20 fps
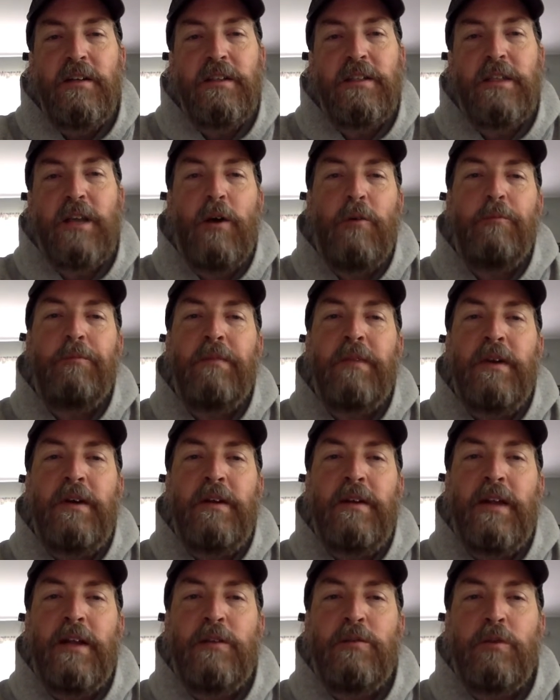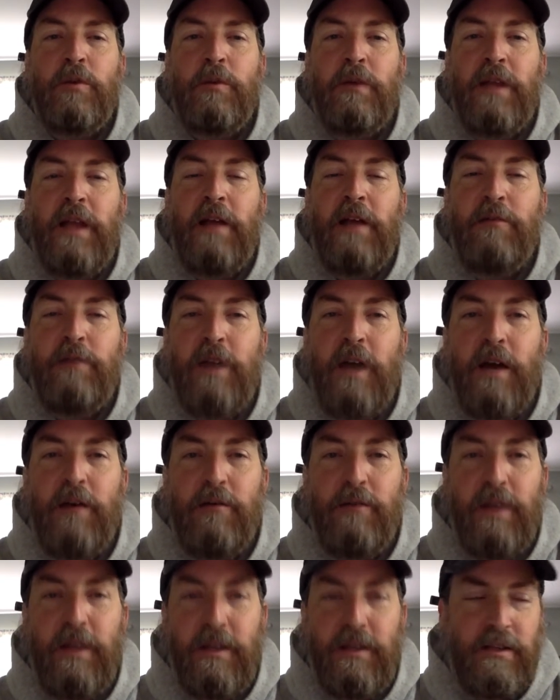So that's where we left
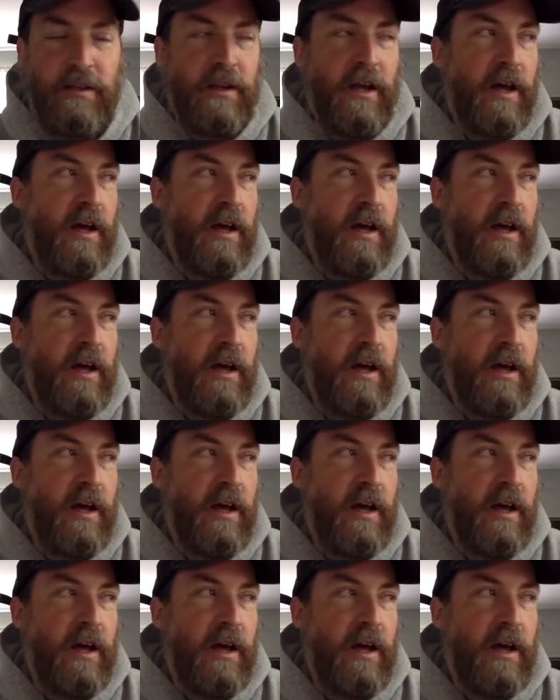off at.